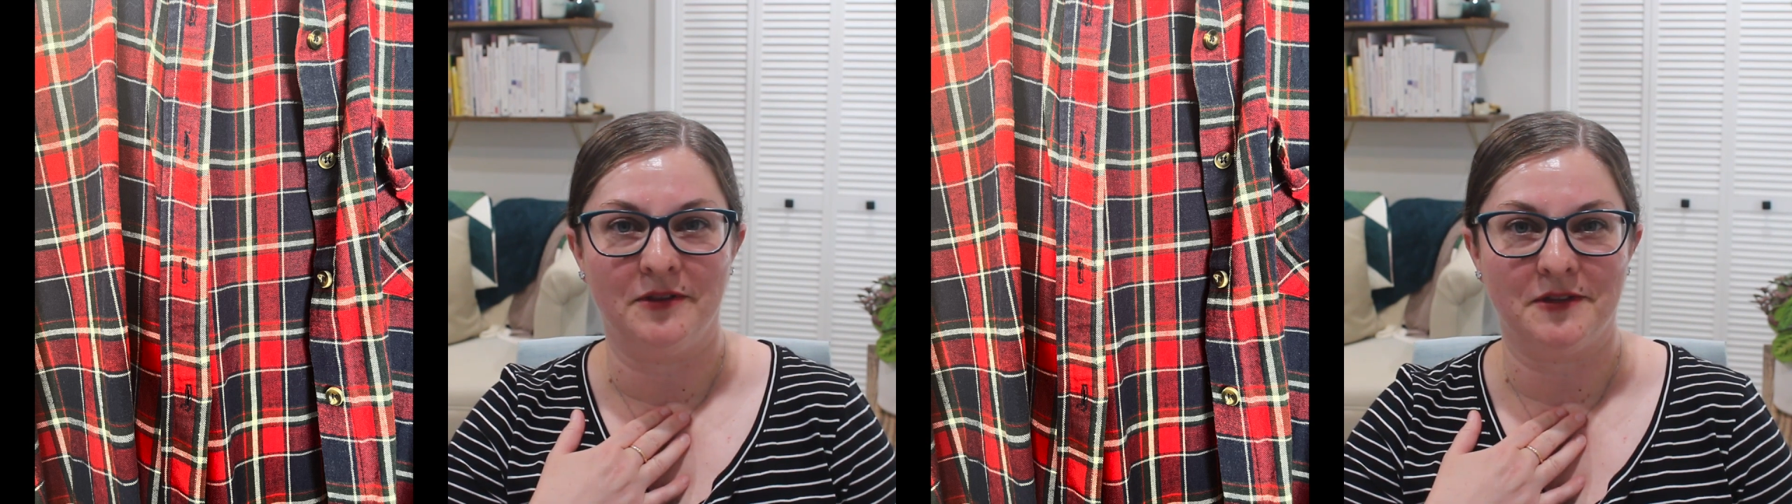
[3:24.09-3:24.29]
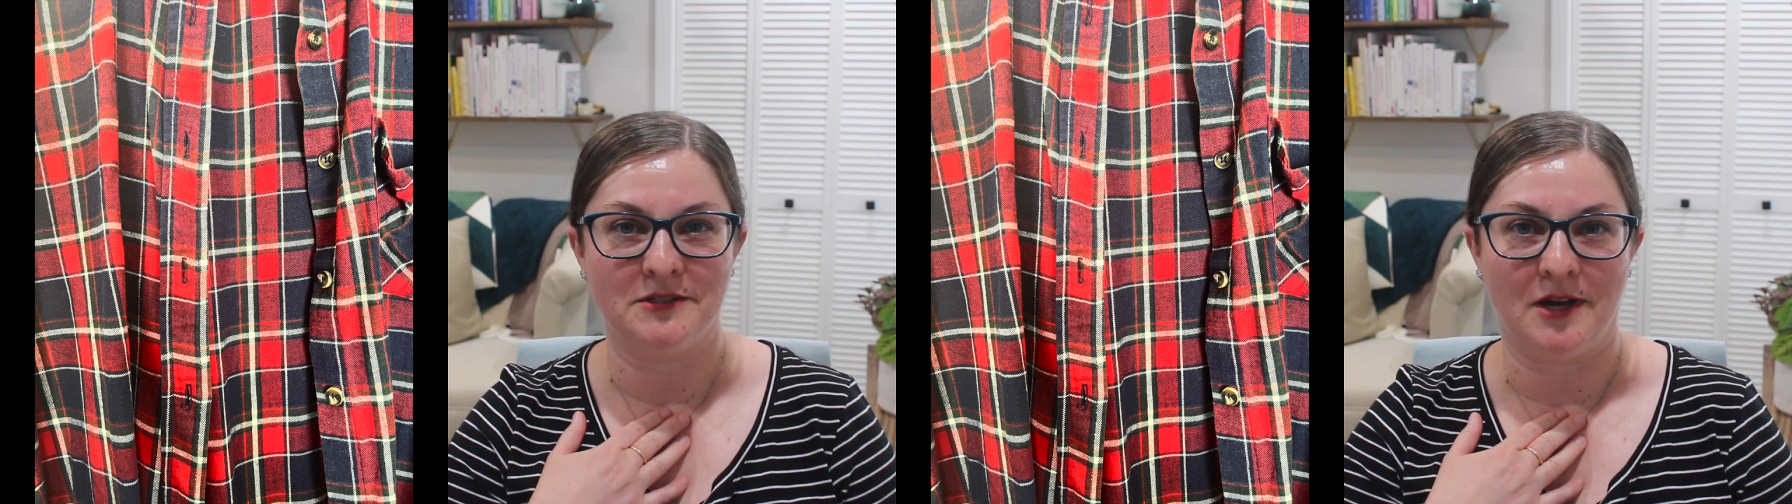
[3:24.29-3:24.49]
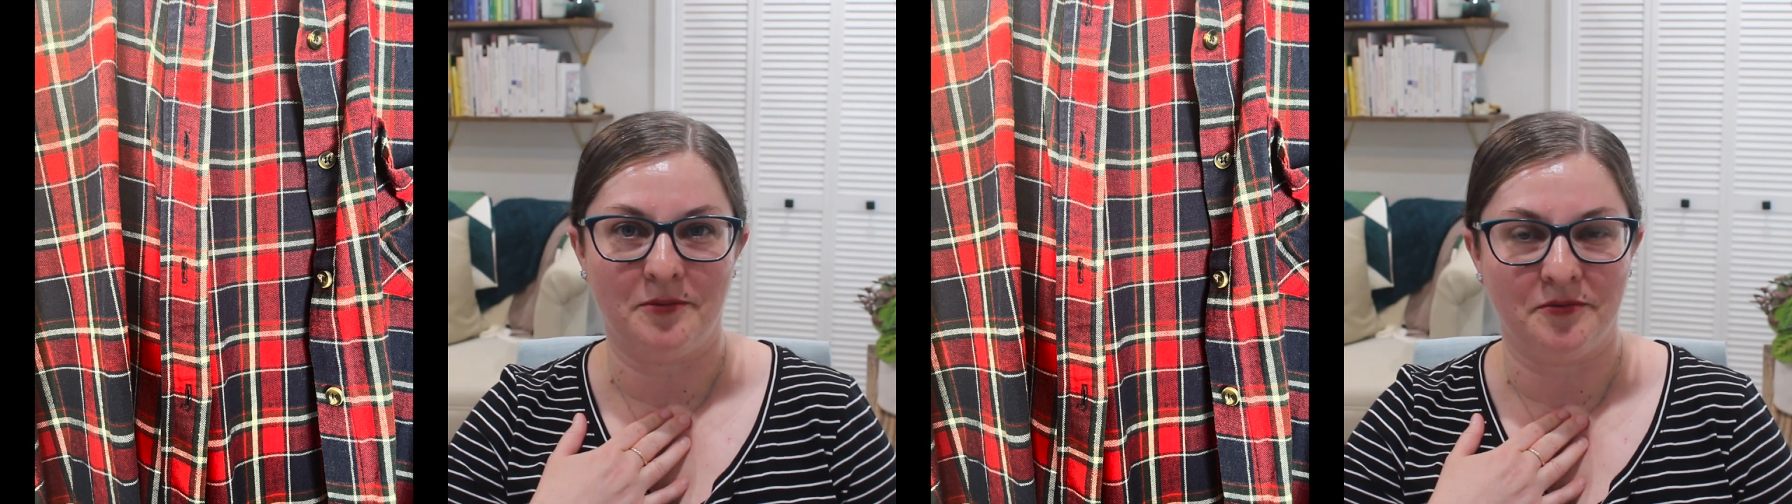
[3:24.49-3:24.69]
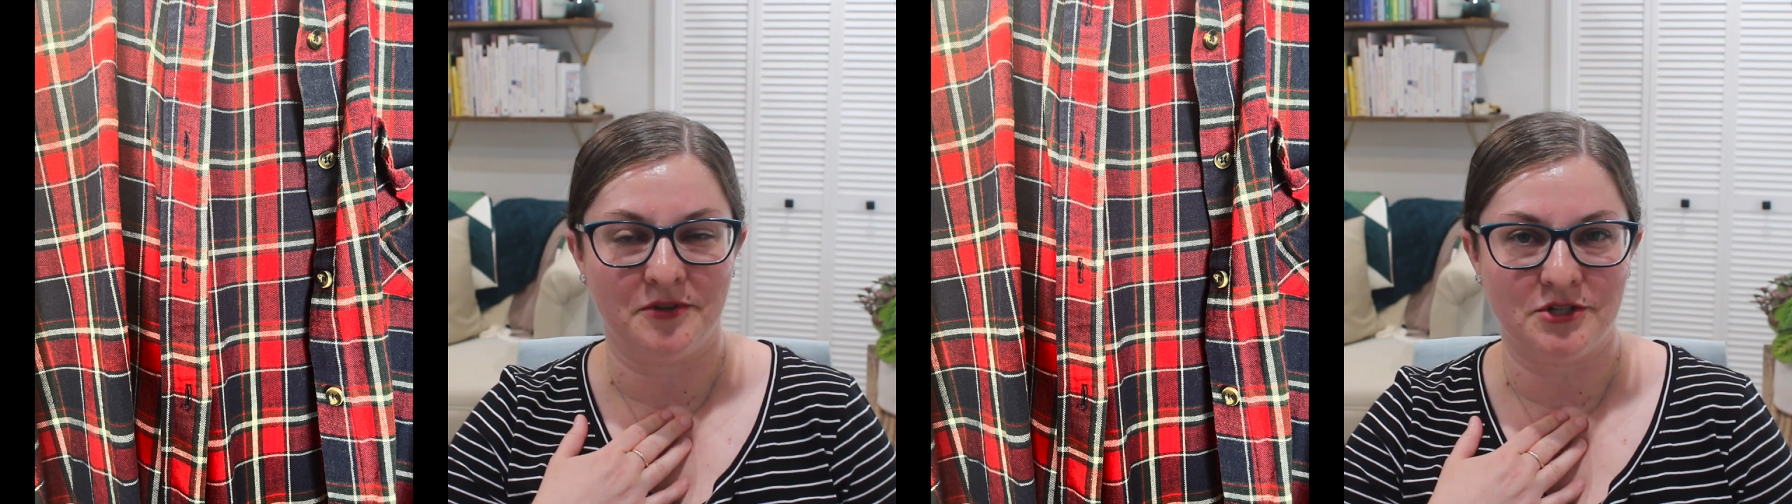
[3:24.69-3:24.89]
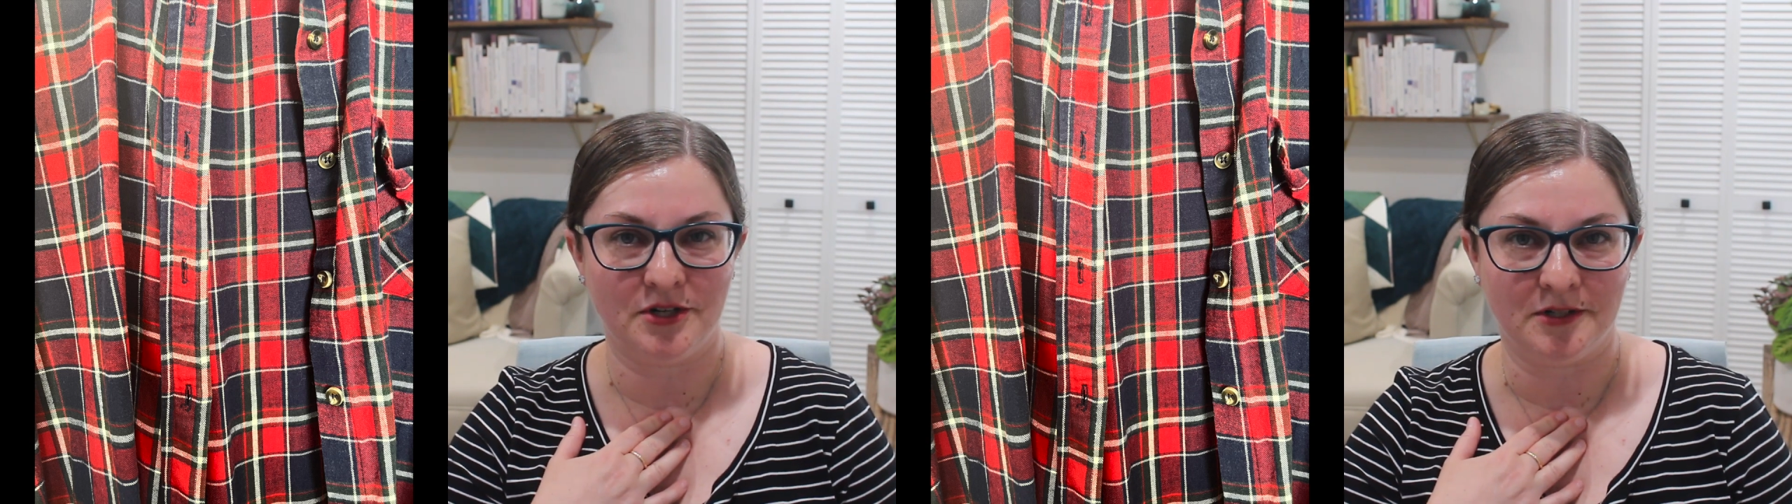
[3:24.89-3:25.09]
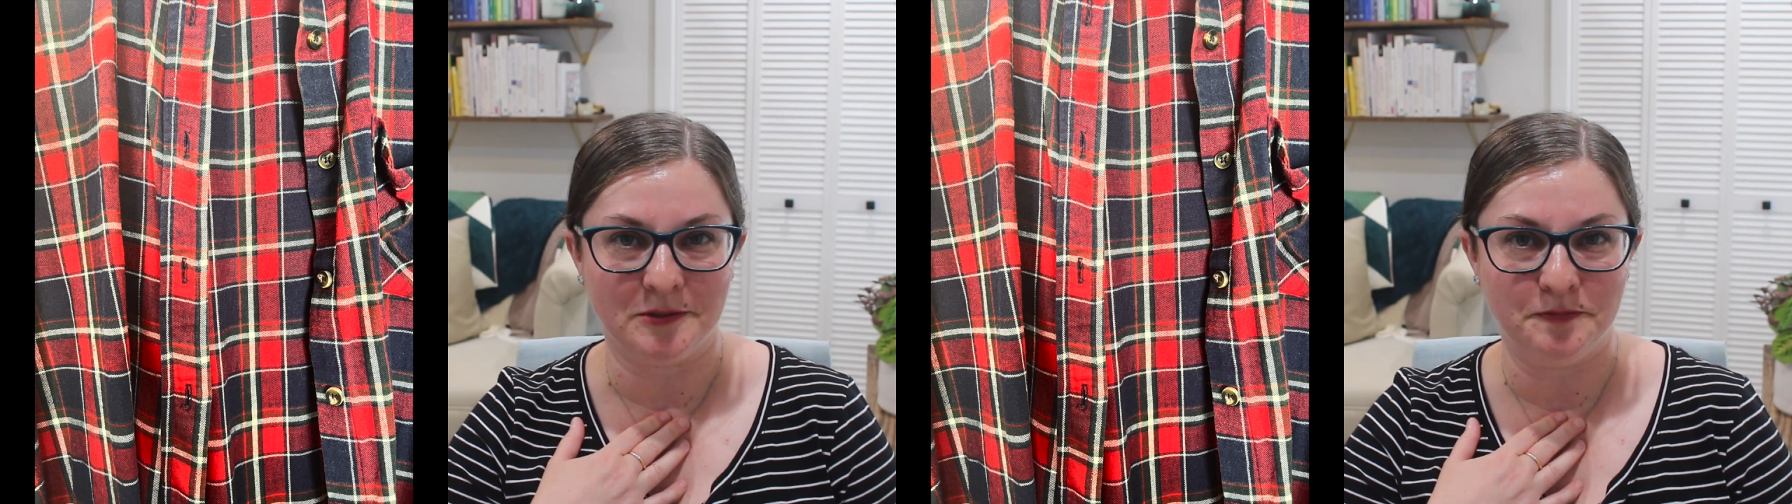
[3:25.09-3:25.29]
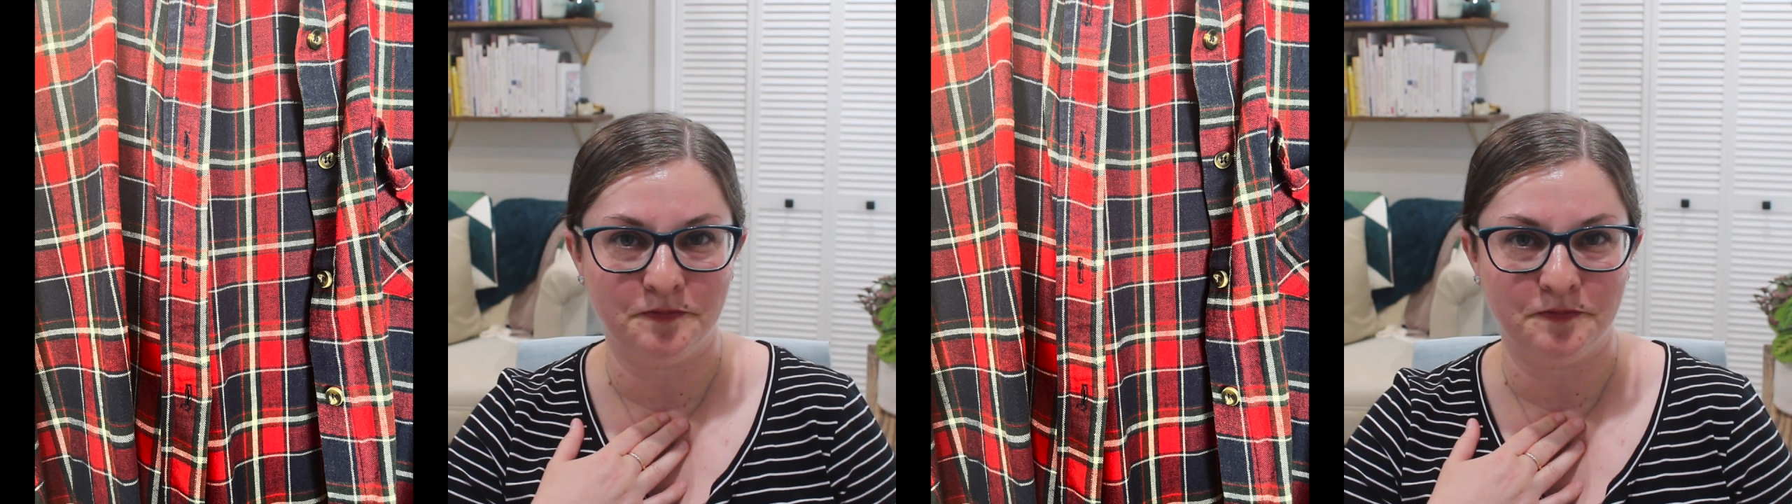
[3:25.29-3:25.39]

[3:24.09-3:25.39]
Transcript: at the top of the shirt.